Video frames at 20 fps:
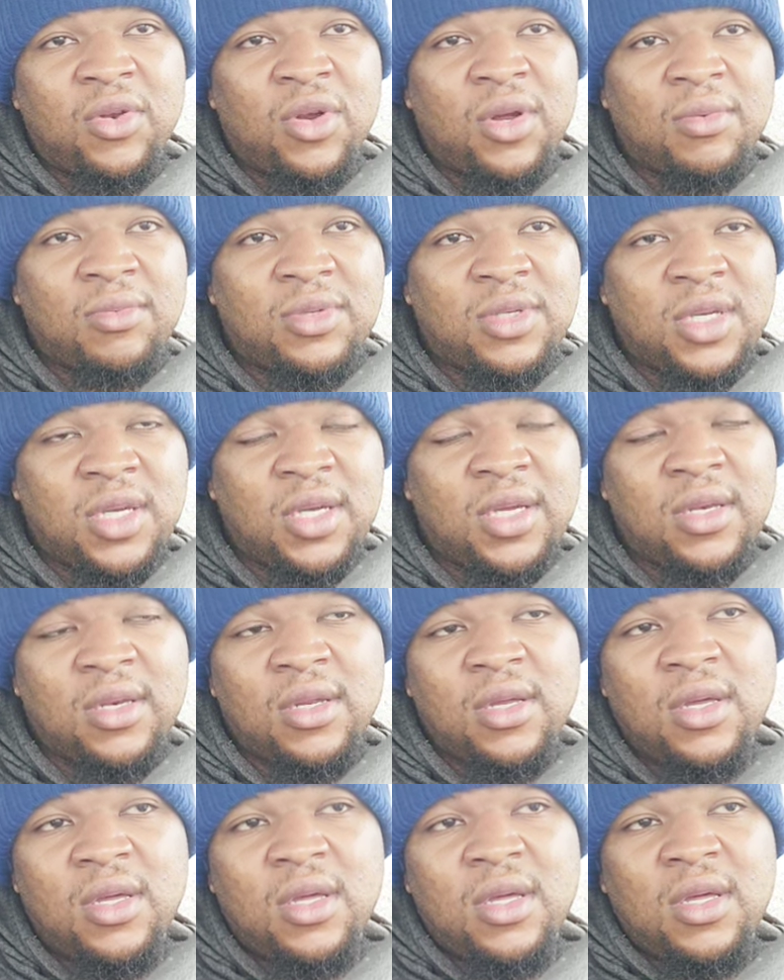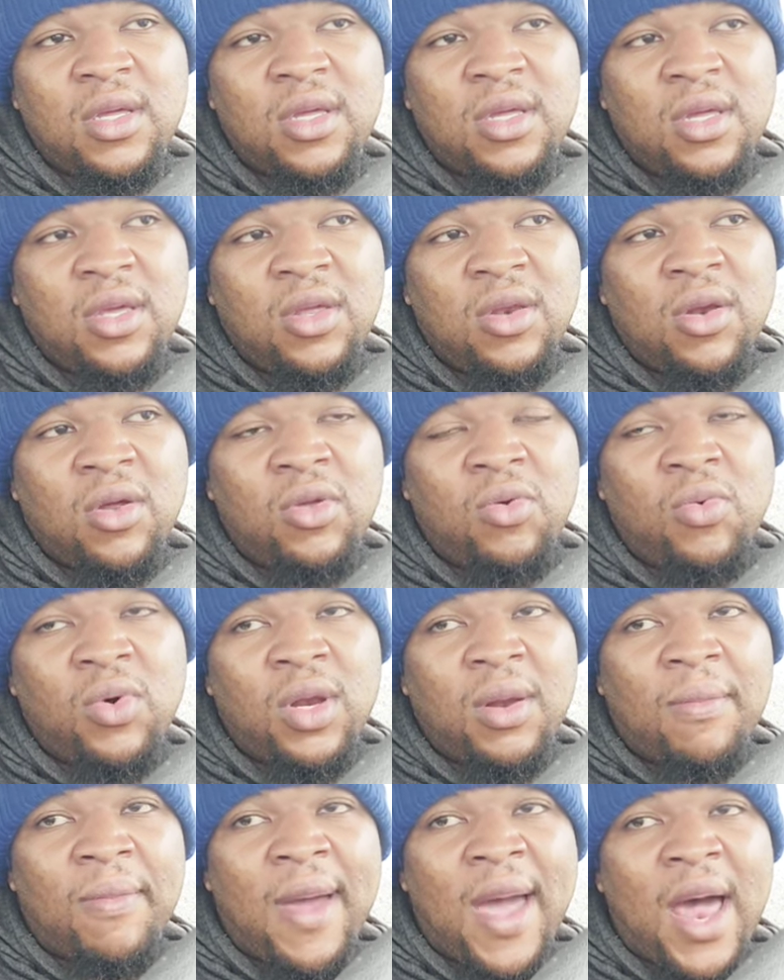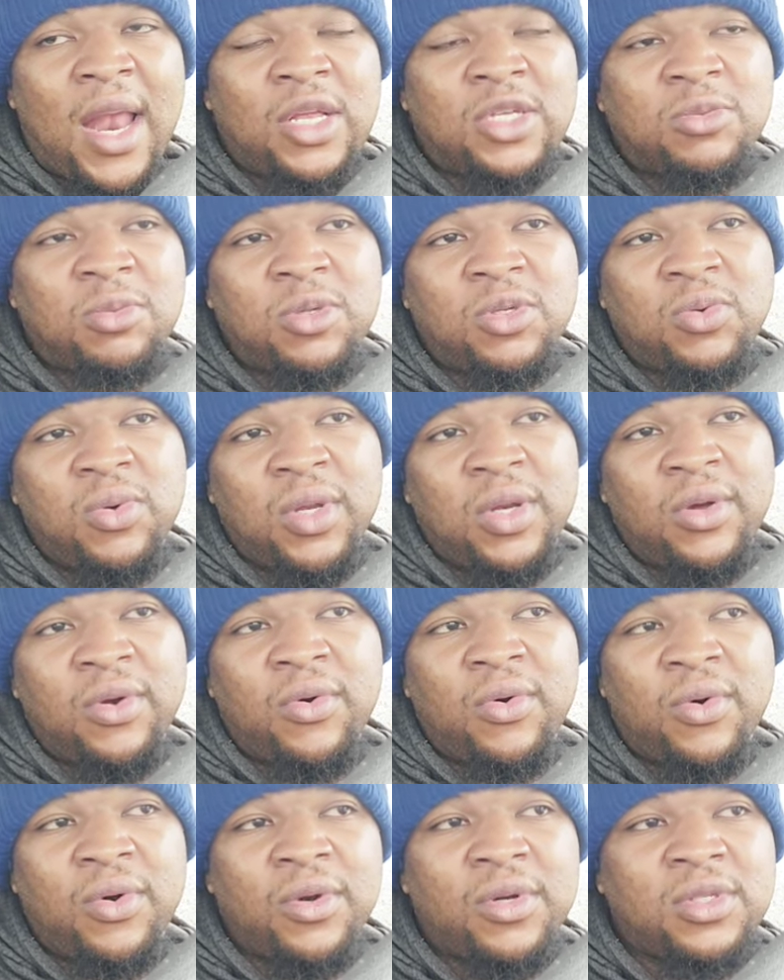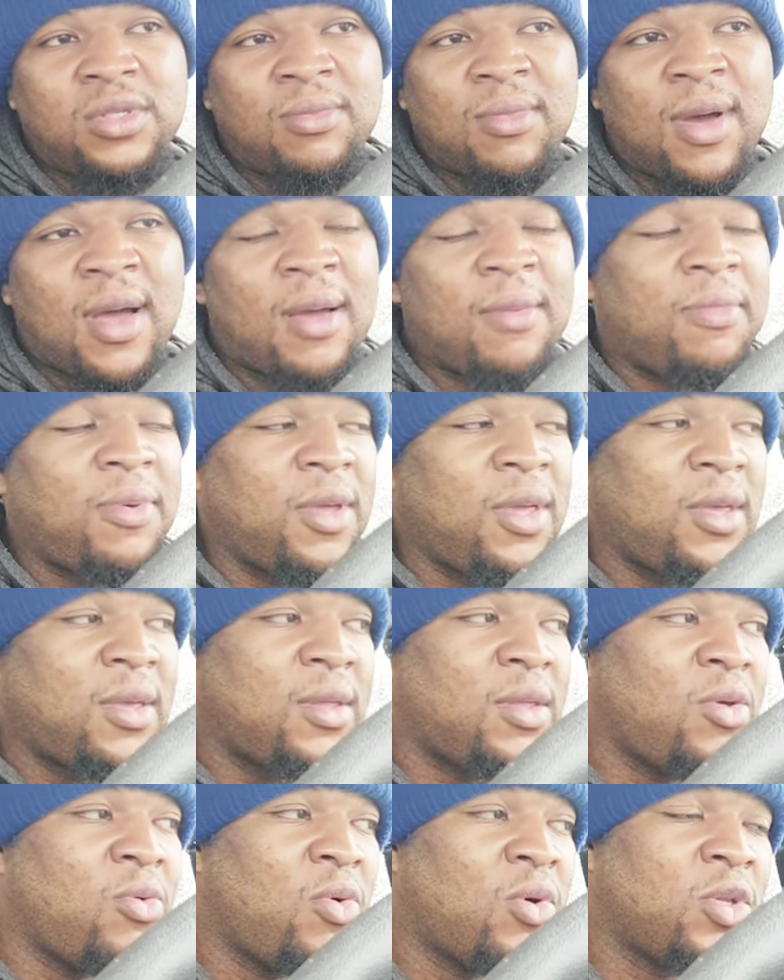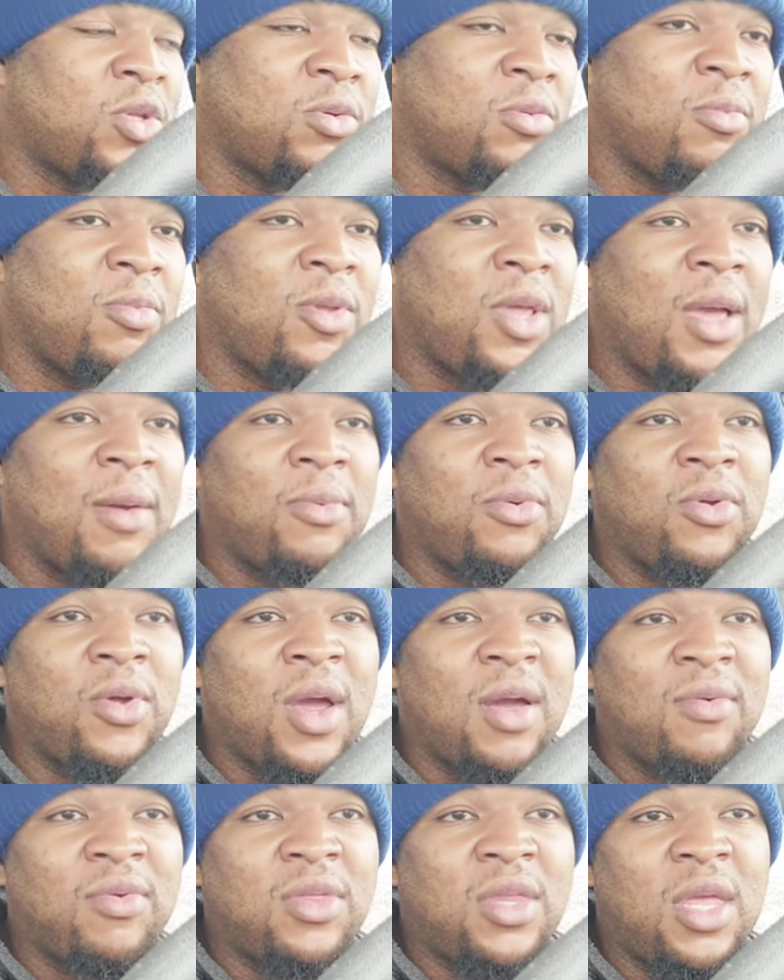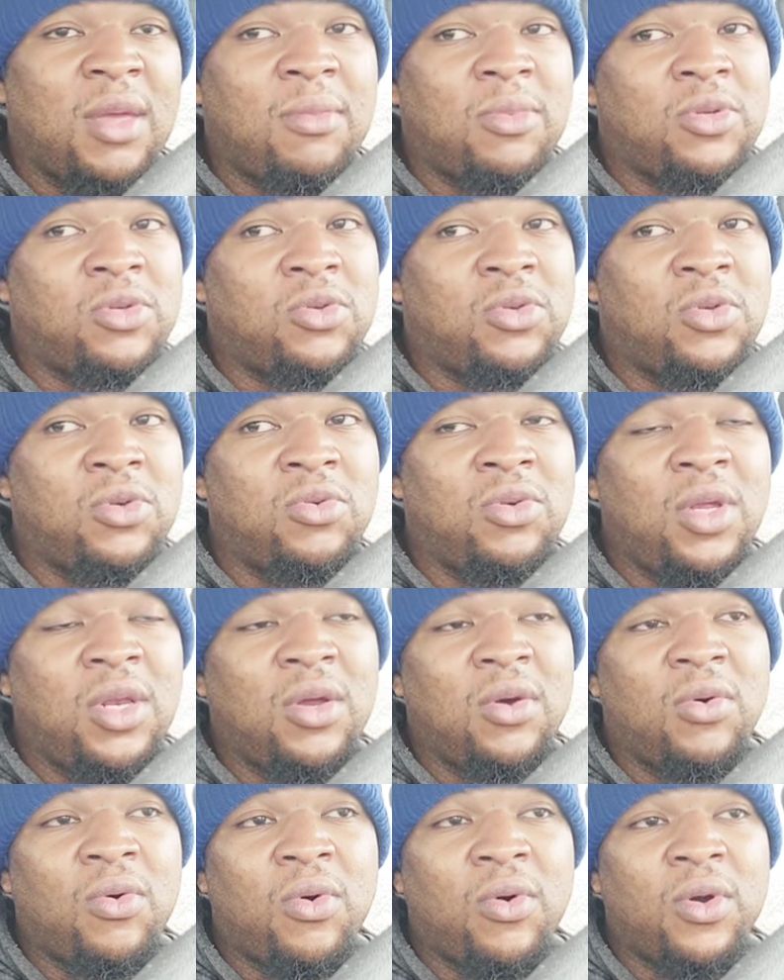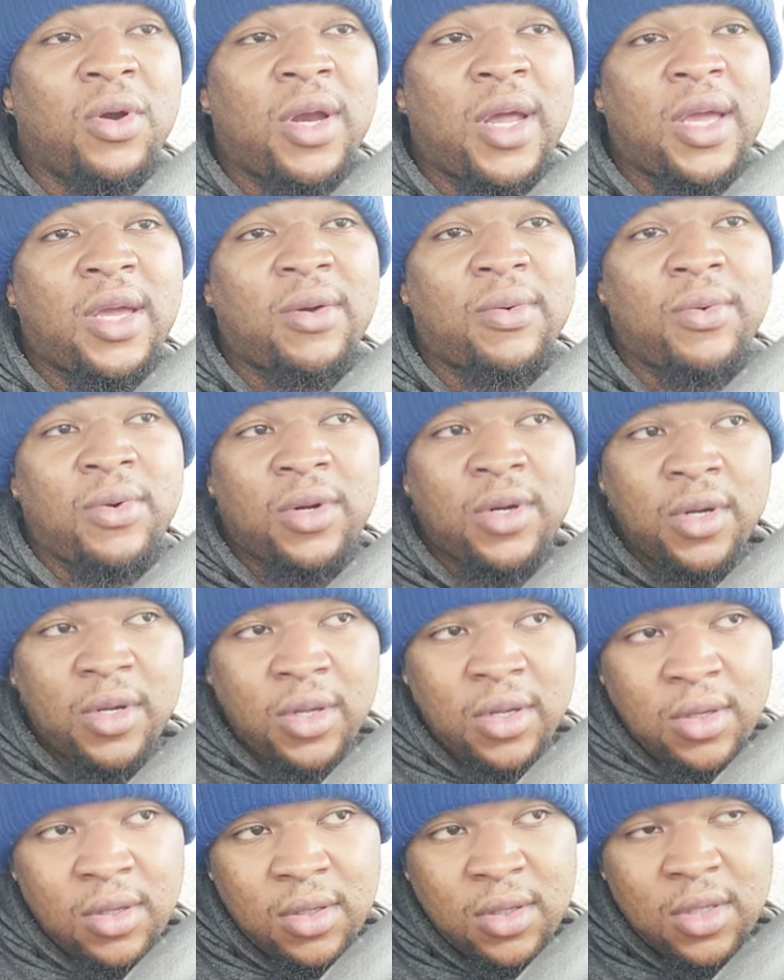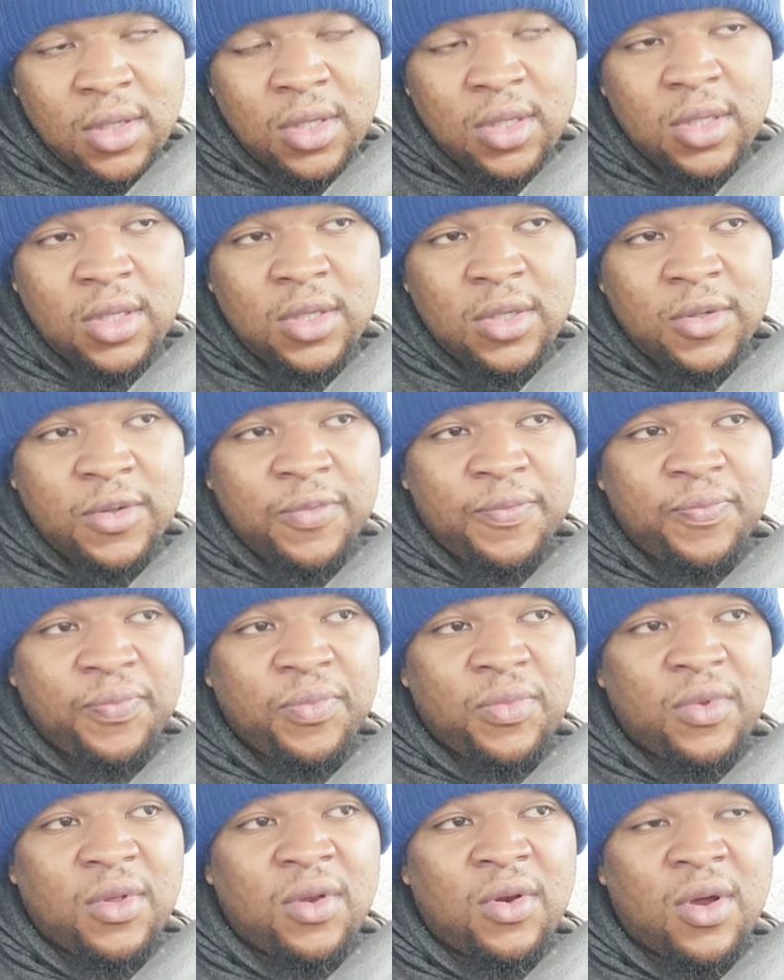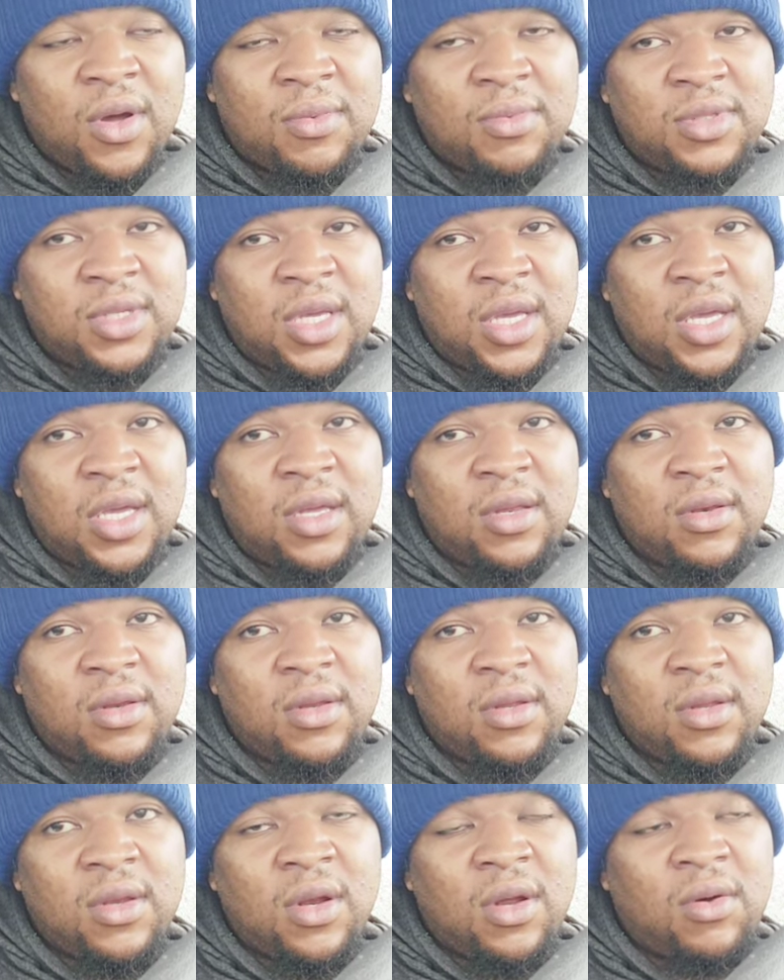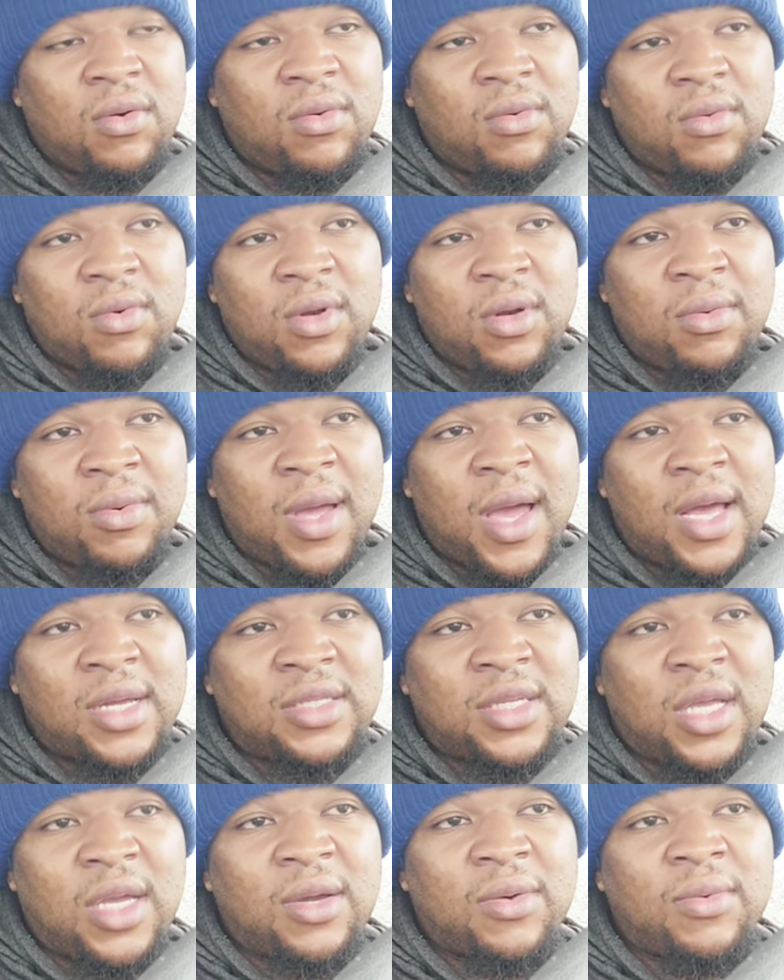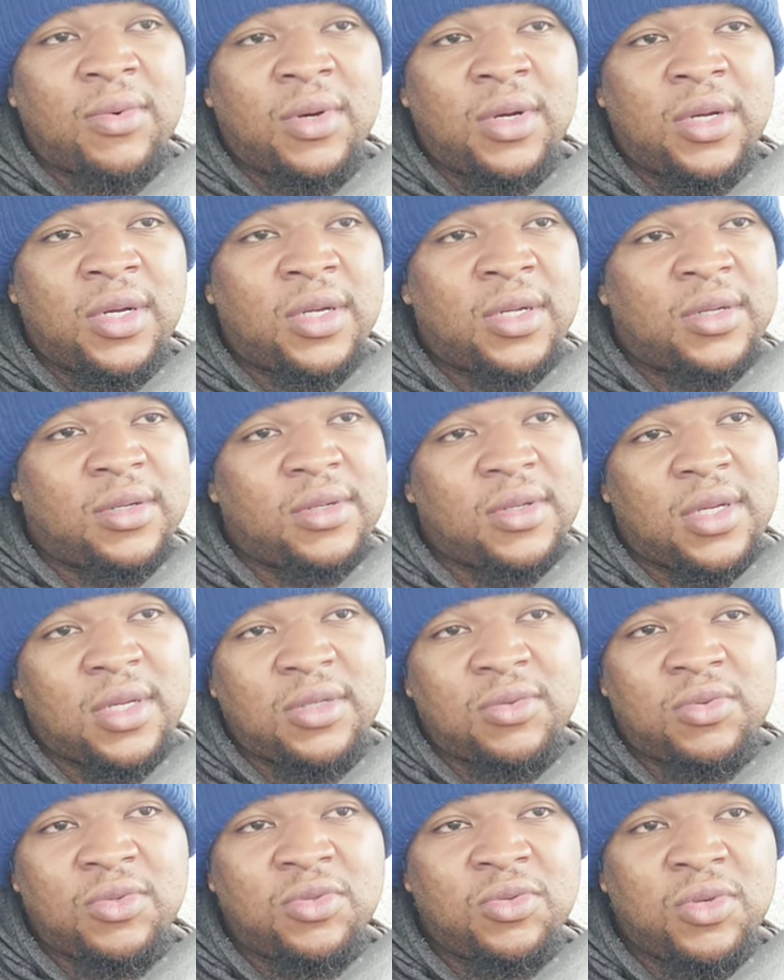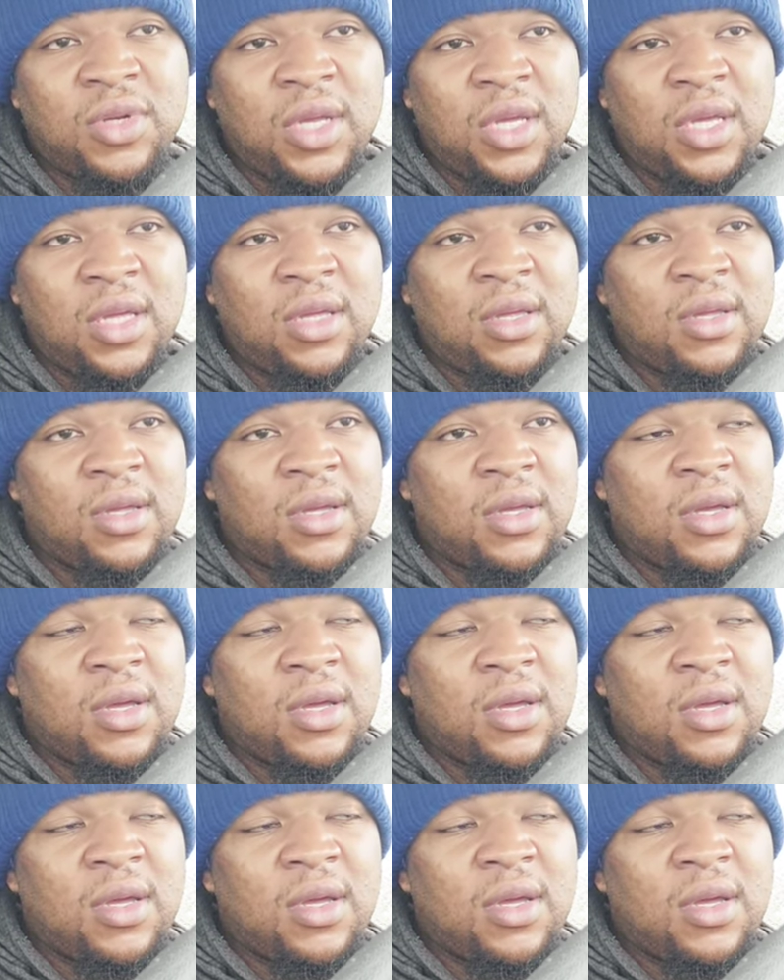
You know what I'm saying? You know, you want to balance between the corners, in my opinion. You want them to be able to do everything, but you do need a corner that can run. You know what I'm saying? You know, one of them guys that can run. That's what you need.